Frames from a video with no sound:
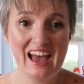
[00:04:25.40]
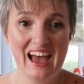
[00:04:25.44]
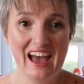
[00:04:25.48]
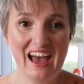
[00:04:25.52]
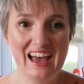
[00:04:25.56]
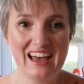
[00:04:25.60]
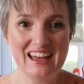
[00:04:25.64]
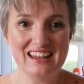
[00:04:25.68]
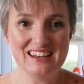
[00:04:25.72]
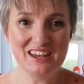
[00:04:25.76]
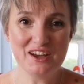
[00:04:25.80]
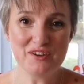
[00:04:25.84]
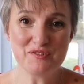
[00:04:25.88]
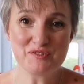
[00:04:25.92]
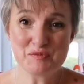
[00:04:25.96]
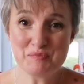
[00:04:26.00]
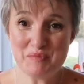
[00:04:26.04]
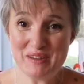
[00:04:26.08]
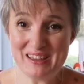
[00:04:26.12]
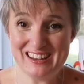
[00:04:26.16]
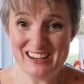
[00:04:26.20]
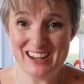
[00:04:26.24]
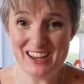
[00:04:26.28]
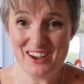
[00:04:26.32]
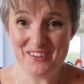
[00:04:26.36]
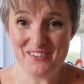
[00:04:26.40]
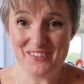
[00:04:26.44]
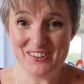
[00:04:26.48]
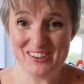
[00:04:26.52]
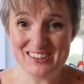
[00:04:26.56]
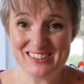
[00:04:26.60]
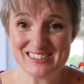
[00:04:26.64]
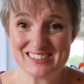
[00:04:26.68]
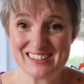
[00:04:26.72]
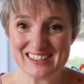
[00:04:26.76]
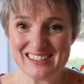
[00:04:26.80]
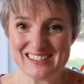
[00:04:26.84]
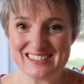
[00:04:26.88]
And I was a bit
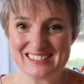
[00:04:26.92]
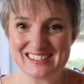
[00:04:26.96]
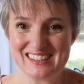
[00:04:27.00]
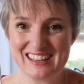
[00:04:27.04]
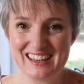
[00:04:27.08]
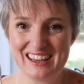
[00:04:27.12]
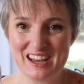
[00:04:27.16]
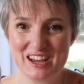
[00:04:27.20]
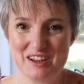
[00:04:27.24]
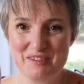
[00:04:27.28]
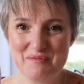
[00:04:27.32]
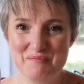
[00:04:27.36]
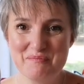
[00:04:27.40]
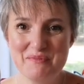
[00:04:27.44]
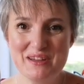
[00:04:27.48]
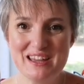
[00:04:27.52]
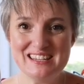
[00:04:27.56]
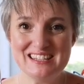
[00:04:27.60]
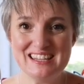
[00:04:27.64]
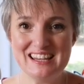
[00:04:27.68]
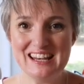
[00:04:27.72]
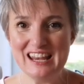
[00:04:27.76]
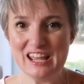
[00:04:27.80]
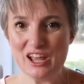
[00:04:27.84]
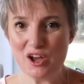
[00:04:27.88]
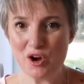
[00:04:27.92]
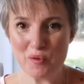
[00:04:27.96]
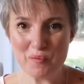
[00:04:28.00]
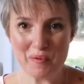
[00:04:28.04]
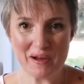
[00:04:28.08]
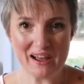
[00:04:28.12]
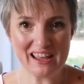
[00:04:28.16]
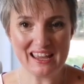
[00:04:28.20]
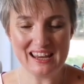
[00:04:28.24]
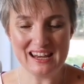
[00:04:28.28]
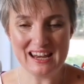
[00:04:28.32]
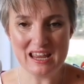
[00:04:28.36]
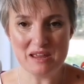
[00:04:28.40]
nervous because I immediately got
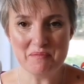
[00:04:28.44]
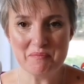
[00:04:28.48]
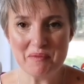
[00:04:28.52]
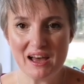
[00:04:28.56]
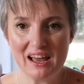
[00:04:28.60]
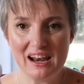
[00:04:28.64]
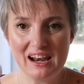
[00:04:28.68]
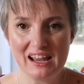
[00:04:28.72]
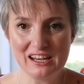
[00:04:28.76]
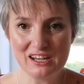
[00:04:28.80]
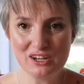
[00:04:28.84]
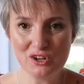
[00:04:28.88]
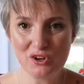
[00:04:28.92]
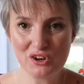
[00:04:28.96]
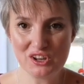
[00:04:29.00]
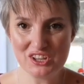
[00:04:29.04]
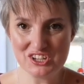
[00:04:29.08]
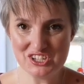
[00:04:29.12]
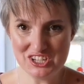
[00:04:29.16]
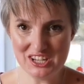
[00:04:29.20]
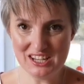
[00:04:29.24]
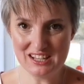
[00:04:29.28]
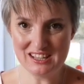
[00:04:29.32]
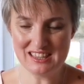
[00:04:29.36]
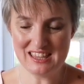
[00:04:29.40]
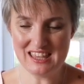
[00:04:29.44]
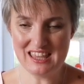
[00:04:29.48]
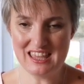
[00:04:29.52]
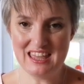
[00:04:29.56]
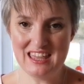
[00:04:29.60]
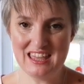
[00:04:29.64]
back an email acknowledging